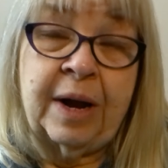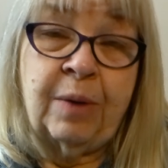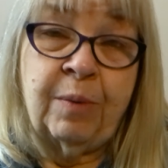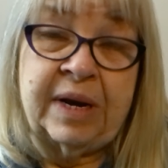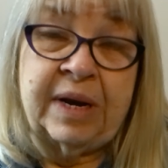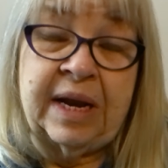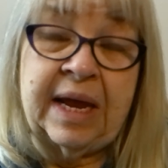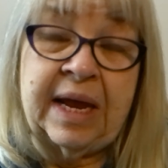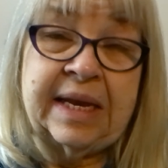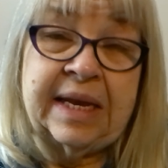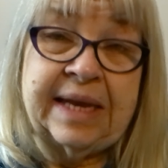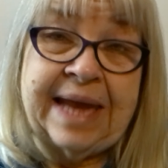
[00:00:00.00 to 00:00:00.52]
I went
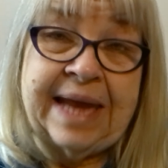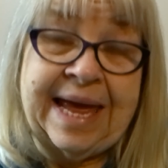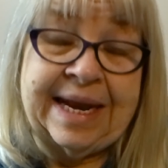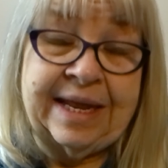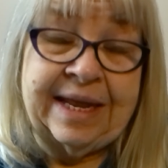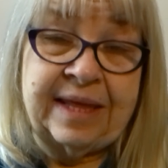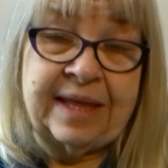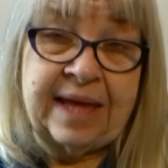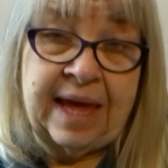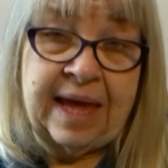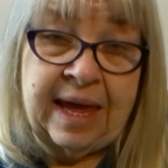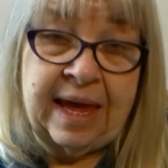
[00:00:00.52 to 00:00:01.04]
ahead and added
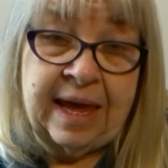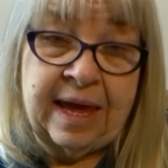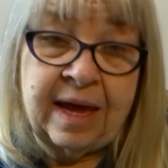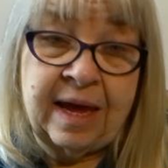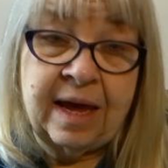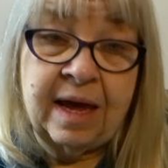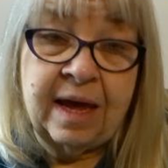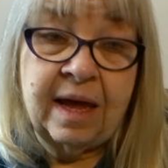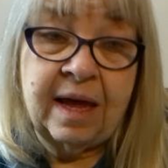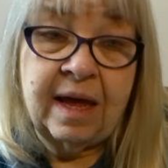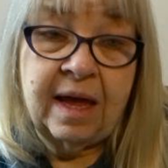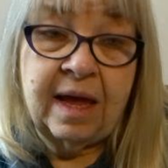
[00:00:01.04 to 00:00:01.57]
the egg,
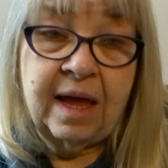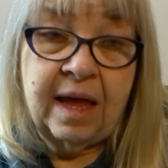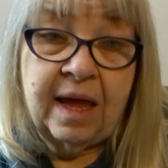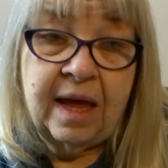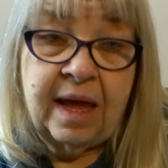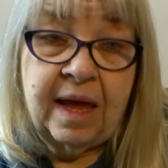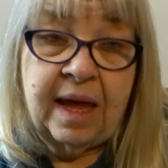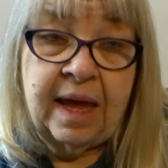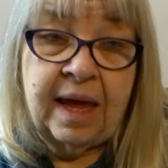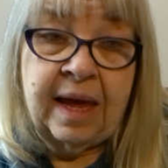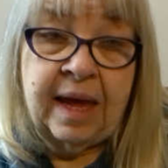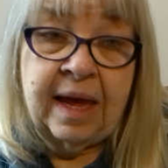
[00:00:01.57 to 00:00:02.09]

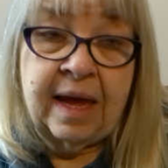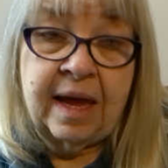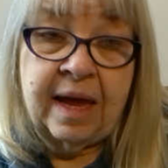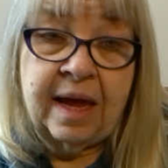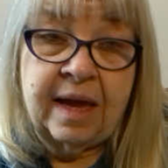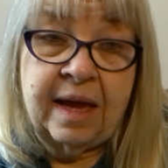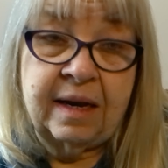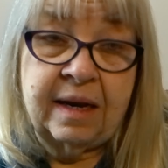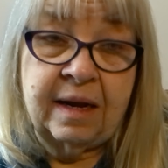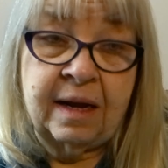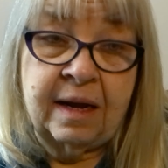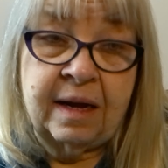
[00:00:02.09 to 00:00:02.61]

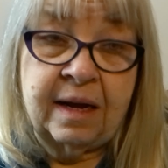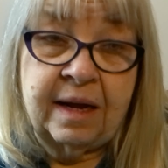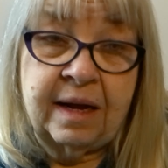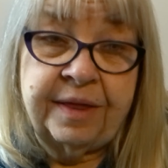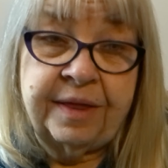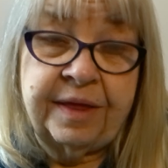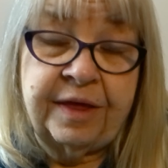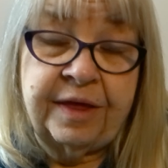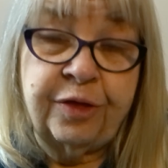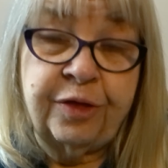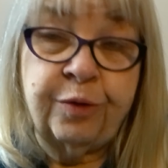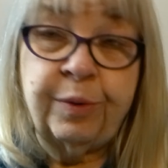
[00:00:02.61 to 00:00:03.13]
and I think